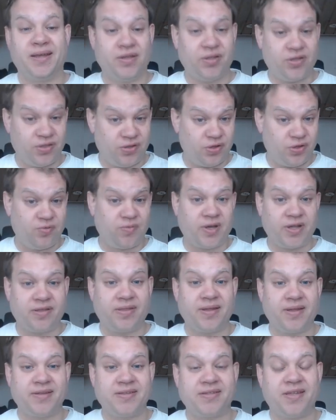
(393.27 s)
You might
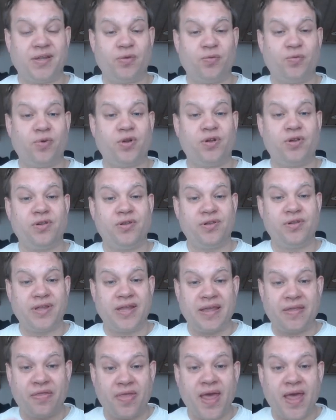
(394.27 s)
then say, well,
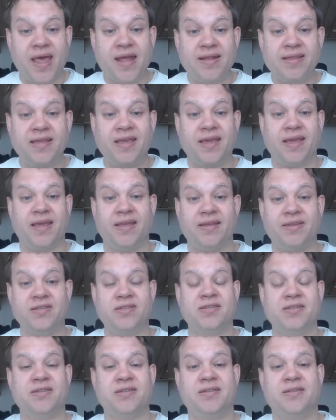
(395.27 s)
in that
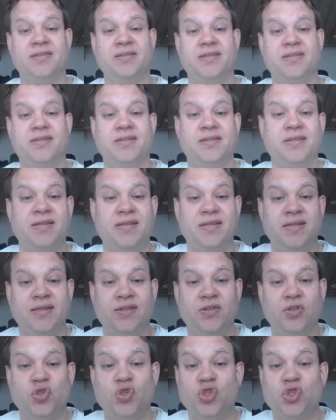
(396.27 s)
case,
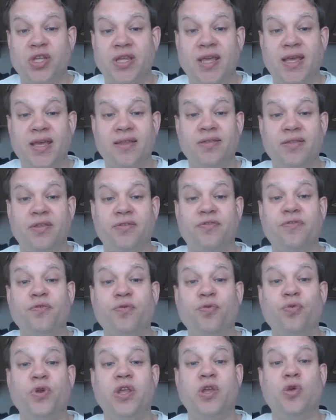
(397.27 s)
she had the
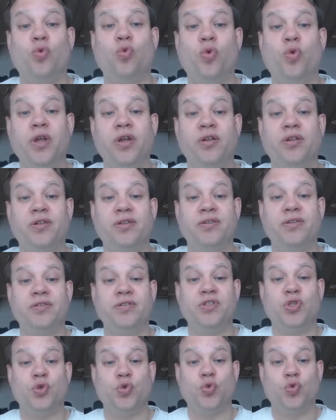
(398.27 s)
free will
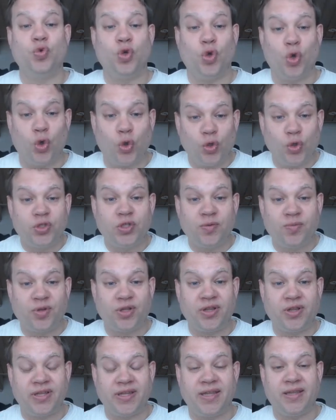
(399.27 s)
to
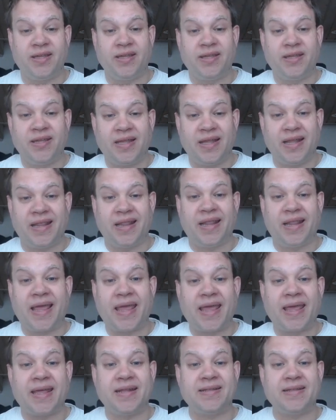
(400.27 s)
ultimately
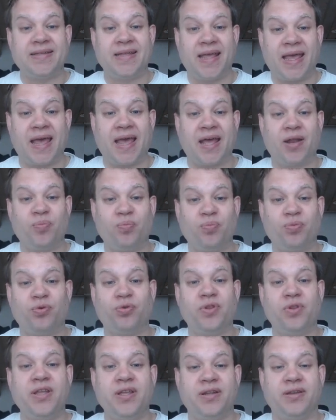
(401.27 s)
land at
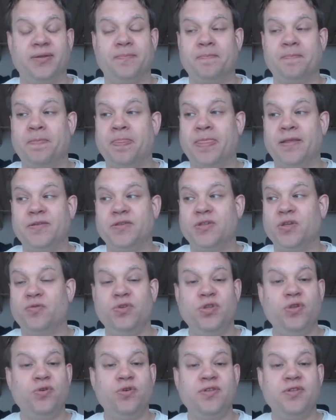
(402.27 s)
Berlin. So
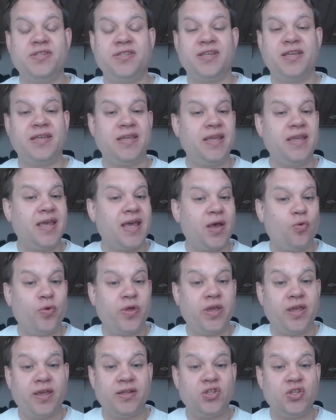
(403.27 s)
you could say, yeah,
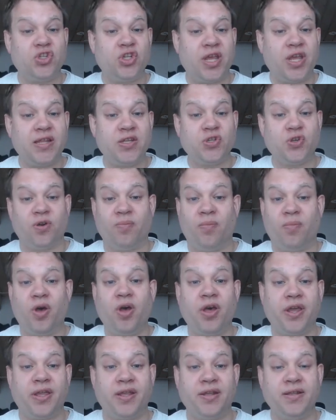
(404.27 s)
we can change our
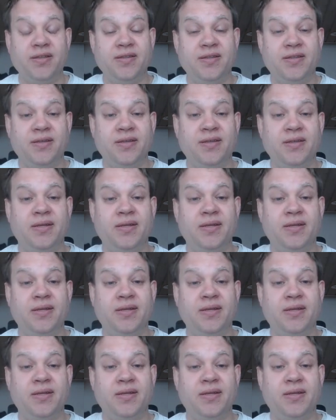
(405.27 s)
mind,